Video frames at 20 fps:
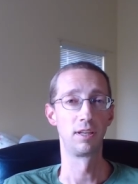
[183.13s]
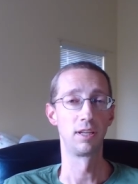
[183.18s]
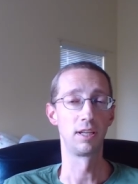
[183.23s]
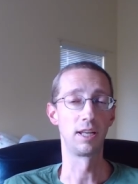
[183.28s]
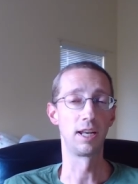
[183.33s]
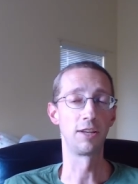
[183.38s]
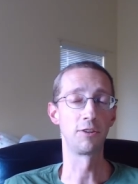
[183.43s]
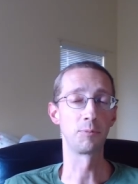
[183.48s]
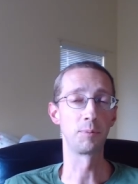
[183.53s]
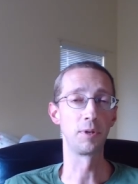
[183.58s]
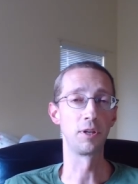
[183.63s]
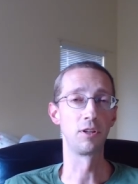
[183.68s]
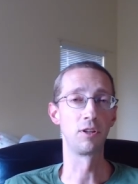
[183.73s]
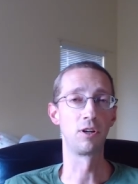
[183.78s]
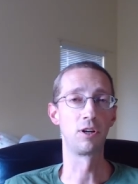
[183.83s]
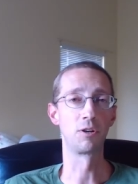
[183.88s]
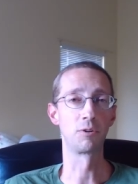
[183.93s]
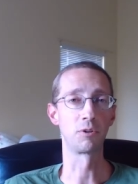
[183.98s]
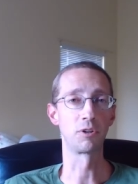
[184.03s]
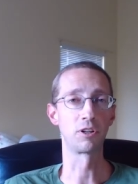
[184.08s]
It has been a
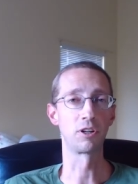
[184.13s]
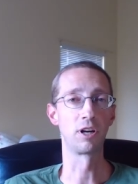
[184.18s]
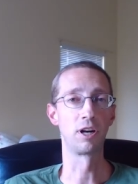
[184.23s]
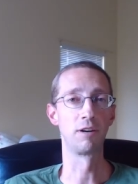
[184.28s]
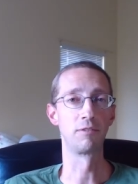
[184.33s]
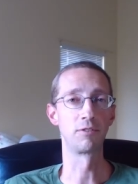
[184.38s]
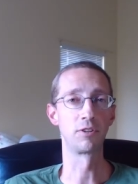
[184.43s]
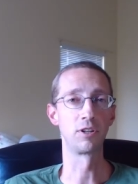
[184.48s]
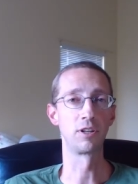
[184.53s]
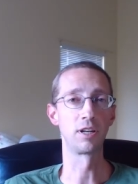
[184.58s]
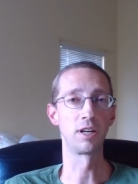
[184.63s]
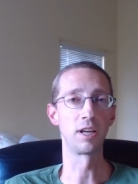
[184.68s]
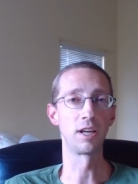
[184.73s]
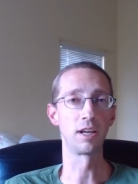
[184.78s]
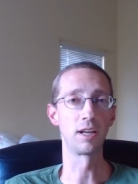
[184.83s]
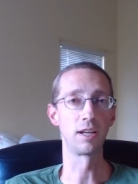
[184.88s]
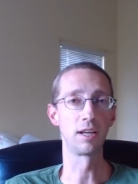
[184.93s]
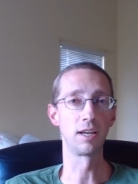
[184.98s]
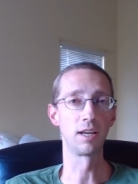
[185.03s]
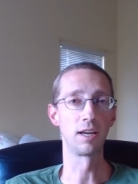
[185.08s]
long
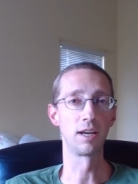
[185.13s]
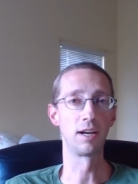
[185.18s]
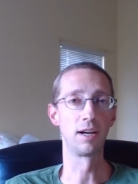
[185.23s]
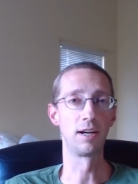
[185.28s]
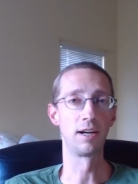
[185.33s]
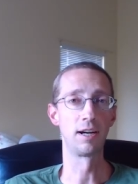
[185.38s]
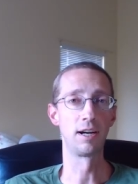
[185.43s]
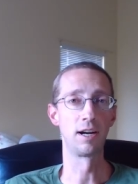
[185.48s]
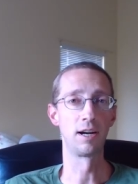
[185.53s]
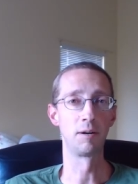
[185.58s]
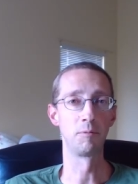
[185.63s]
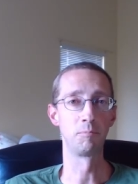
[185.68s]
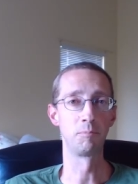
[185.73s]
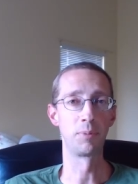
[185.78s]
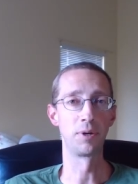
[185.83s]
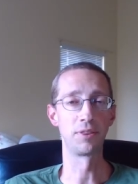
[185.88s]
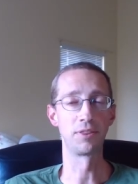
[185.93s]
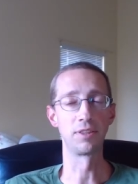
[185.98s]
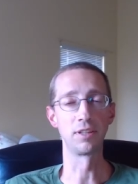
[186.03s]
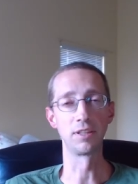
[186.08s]
recovery, uh,
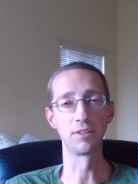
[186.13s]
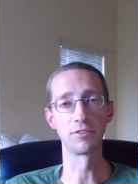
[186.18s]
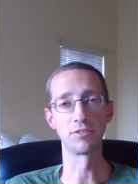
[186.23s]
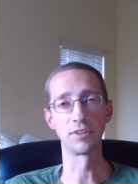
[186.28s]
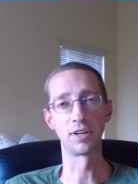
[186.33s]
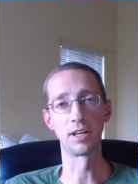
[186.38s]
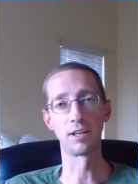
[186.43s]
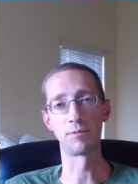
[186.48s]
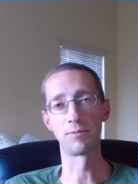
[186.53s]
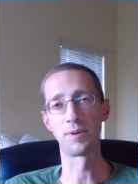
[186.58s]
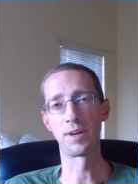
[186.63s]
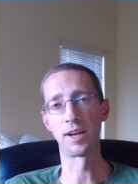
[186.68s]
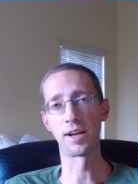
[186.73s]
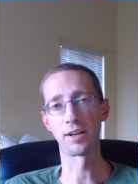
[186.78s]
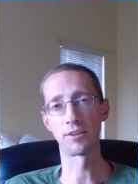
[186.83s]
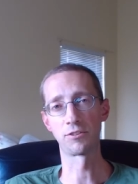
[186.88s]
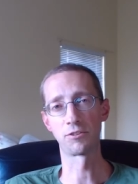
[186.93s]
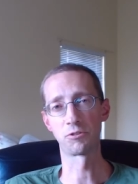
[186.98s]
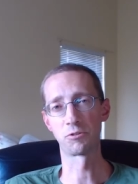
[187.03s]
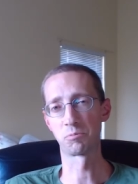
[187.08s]
but the side
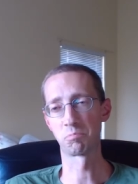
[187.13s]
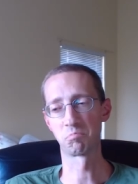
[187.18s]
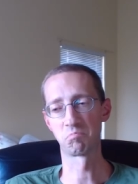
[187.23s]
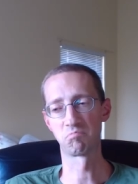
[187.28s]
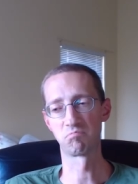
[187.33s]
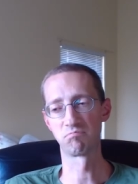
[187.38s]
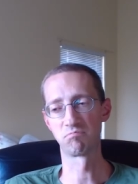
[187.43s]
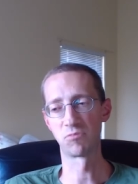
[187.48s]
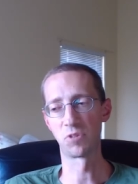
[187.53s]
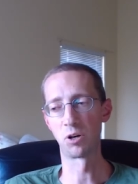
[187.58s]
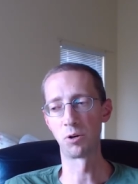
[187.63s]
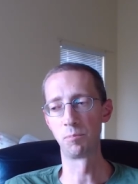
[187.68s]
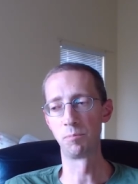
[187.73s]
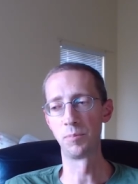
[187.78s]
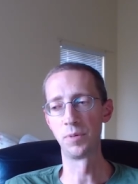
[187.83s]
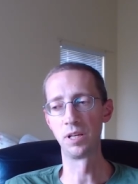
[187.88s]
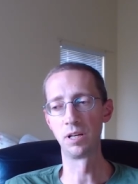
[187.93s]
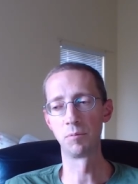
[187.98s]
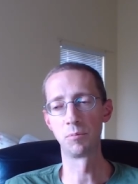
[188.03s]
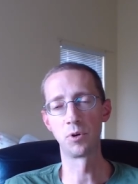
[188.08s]
effects are
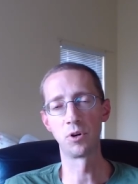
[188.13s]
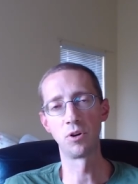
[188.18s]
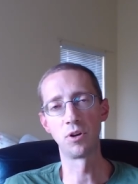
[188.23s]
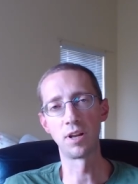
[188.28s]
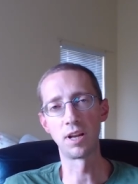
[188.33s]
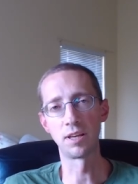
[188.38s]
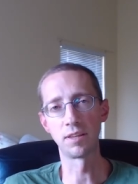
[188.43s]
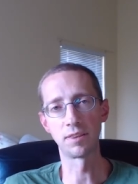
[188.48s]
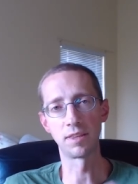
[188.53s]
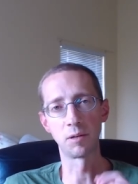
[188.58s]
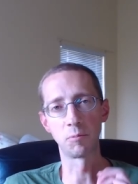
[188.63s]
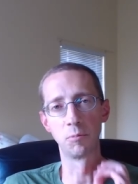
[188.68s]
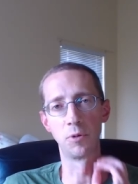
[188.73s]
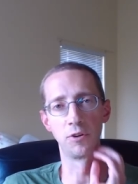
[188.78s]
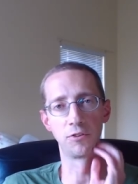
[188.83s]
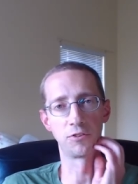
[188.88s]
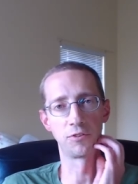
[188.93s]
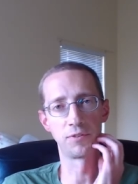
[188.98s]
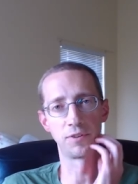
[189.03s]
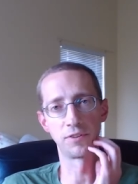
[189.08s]
minimal, and I think
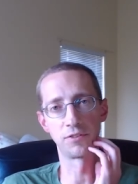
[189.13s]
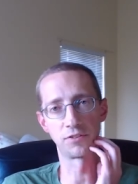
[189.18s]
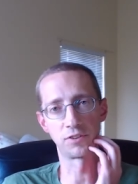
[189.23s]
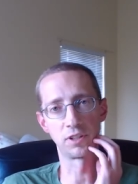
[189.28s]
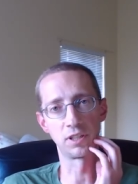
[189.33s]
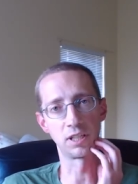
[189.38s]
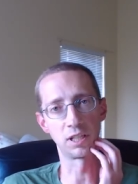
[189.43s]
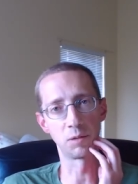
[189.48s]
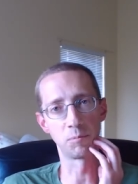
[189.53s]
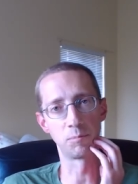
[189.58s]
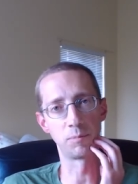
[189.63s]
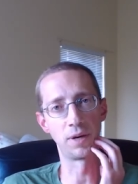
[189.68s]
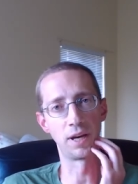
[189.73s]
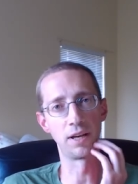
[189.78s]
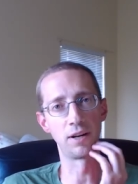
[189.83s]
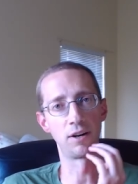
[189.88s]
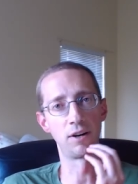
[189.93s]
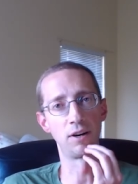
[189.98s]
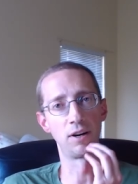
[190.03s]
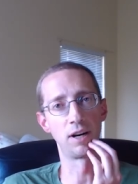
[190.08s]
most of this is going to get
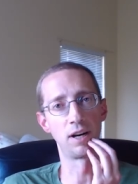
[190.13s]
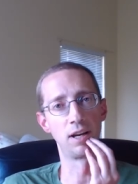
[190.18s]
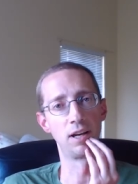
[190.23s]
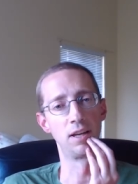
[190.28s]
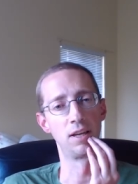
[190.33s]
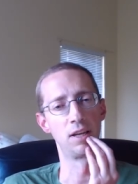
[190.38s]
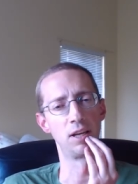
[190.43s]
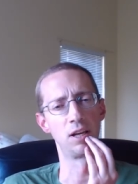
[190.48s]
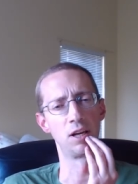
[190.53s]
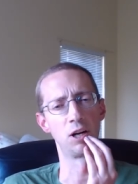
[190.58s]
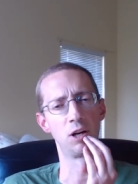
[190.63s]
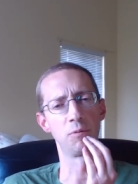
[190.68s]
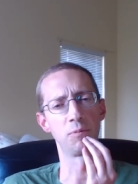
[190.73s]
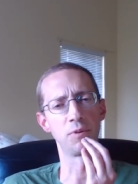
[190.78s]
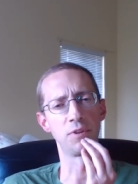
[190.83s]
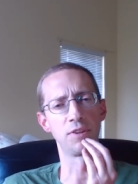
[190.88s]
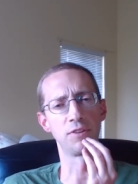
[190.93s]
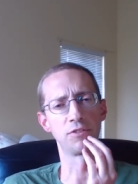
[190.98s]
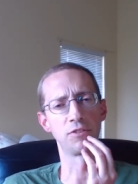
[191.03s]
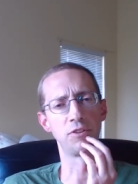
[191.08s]
better.
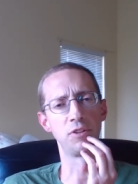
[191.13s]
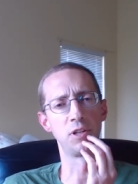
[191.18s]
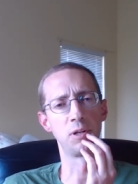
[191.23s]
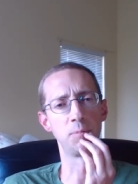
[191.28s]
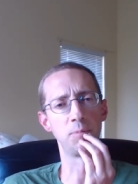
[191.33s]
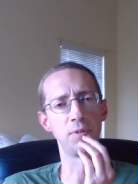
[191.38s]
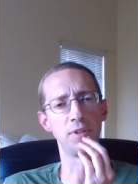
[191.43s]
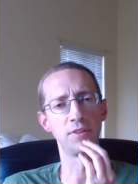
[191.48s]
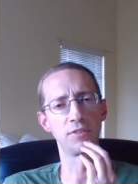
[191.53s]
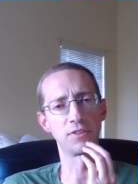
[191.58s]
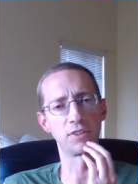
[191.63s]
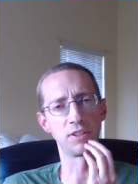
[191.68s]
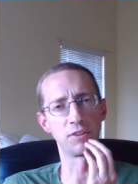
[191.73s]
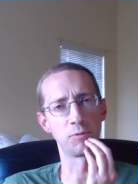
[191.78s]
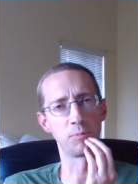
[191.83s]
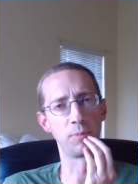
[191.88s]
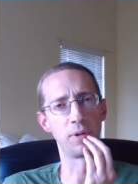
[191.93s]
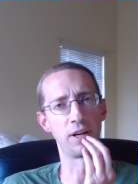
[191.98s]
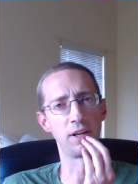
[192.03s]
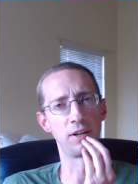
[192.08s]
hopefully, this numbness gets
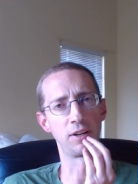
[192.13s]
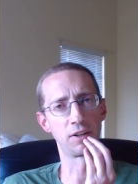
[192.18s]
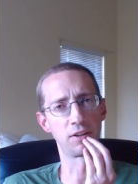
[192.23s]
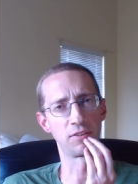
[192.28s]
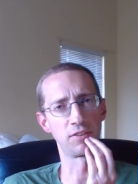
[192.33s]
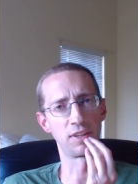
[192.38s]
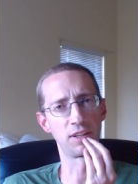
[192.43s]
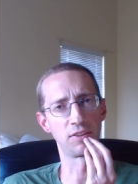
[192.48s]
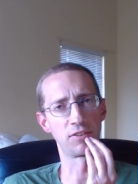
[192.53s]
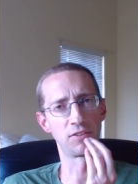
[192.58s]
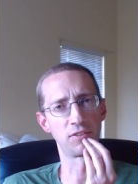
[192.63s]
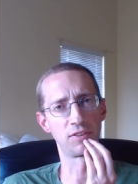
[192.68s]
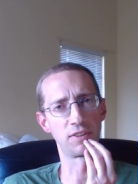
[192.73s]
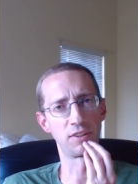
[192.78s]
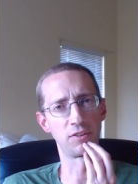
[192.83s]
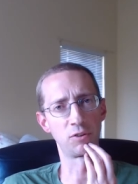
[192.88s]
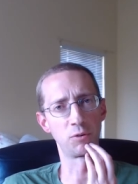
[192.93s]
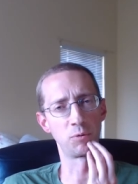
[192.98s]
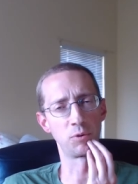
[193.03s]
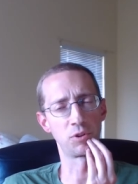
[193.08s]
better because that's
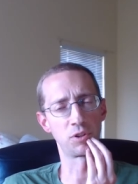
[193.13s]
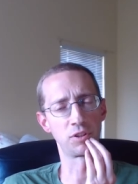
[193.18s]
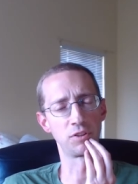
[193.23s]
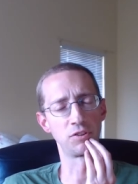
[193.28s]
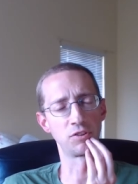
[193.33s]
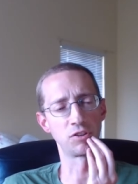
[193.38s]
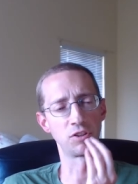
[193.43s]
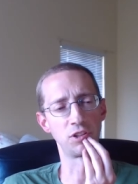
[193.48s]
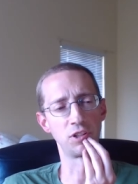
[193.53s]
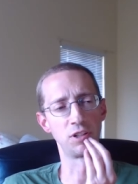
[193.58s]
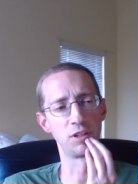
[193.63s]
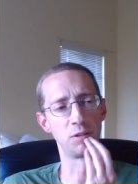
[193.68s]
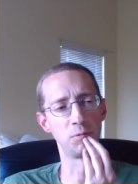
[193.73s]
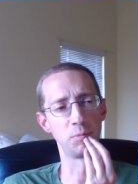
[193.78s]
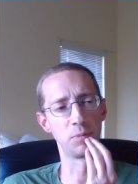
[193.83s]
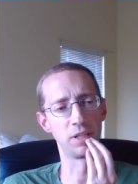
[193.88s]
that's a real concern.